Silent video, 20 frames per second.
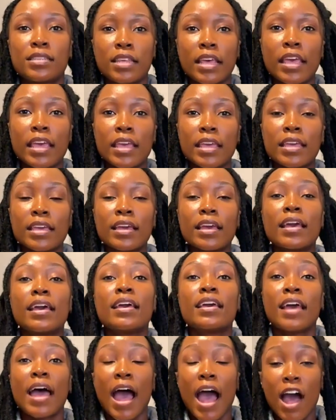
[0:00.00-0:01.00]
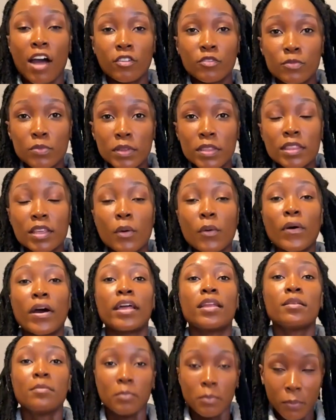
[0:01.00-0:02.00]
saying, I've been the
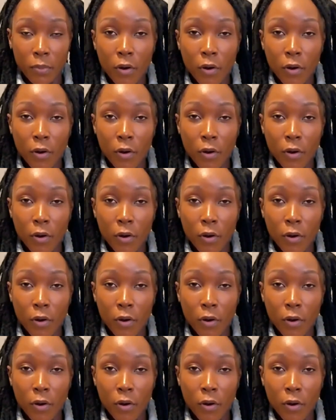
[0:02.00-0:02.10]
one the bombing.